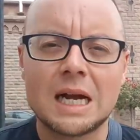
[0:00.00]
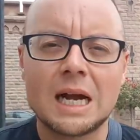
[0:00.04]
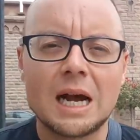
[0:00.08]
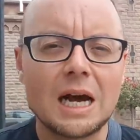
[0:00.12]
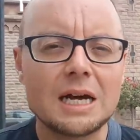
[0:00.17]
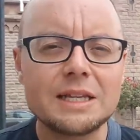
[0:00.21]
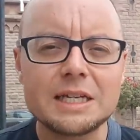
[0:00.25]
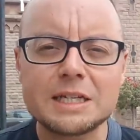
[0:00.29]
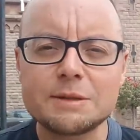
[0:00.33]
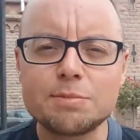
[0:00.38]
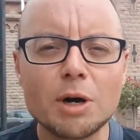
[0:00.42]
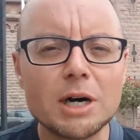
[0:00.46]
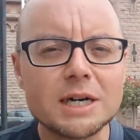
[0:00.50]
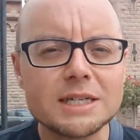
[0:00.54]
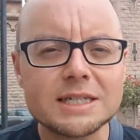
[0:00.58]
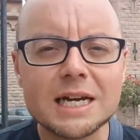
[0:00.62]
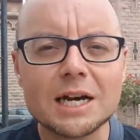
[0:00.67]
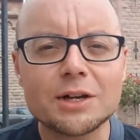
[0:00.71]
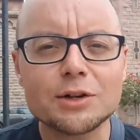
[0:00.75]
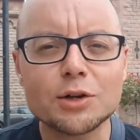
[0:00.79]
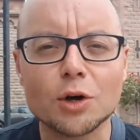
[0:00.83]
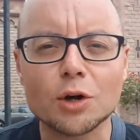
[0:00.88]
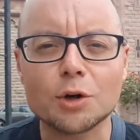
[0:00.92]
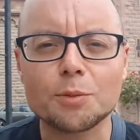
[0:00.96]
And this might
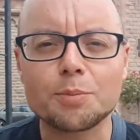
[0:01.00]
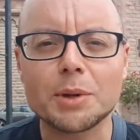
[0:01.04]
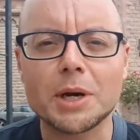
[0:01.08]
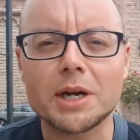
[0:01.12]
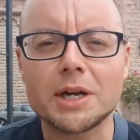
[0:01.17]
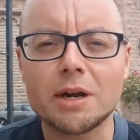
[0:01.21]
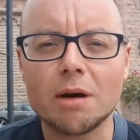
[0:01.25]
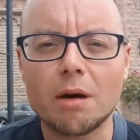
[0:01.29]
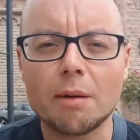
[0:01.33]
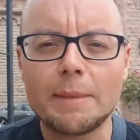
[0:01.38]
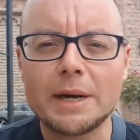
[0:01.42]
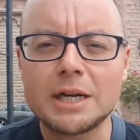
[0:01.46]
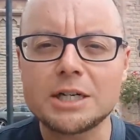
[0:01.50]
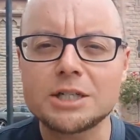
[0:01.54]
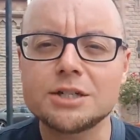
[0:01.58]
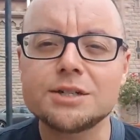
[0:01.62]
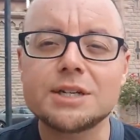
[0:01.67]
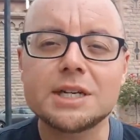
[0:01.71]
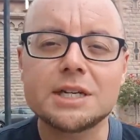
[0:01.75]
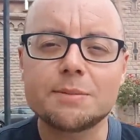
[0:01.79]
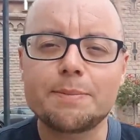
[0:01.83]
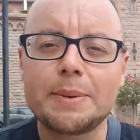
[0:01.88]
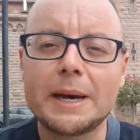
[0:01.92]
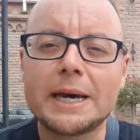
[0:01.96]
sound odd, but you know, I mentioned
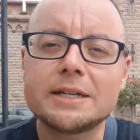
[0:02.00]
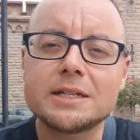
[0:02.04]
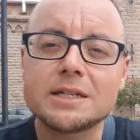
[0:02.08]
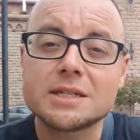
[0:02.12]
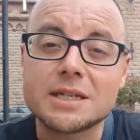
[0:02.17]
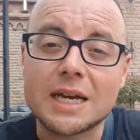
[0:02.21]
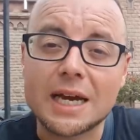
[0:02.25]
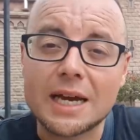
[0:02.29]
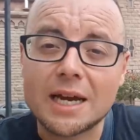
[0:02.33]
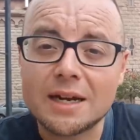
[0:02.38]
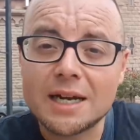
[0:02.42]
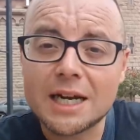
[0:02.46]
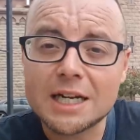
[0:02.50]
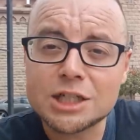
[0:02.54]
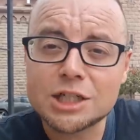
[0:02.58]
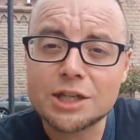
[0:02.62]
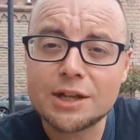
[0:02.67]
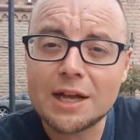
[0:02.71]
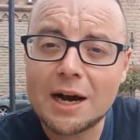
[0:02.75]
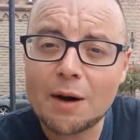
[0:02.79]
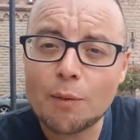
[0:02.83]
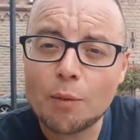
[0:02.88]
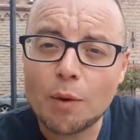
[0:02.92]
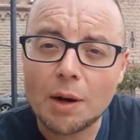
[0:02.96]
Independence Day, and actually
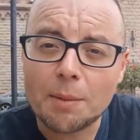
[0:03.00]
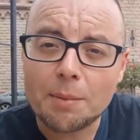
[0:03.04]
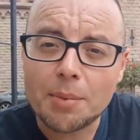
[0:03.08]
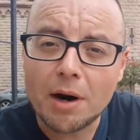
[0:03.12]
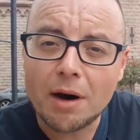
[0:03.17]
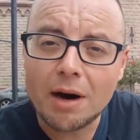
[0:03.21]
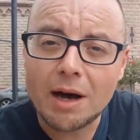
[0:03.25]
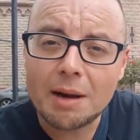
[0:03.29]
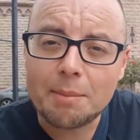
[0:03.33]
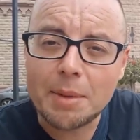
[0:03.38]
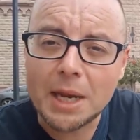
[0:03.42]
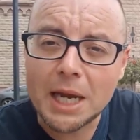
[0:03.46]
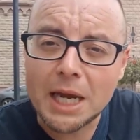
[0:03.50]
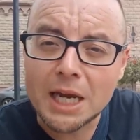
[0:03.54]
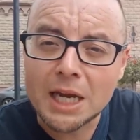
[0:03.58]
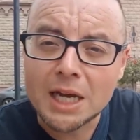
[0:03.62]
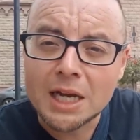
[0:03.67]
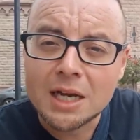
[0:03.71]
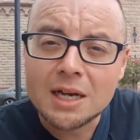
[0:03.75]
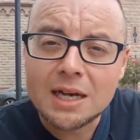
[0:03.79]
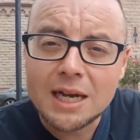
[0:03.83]
that one behind me,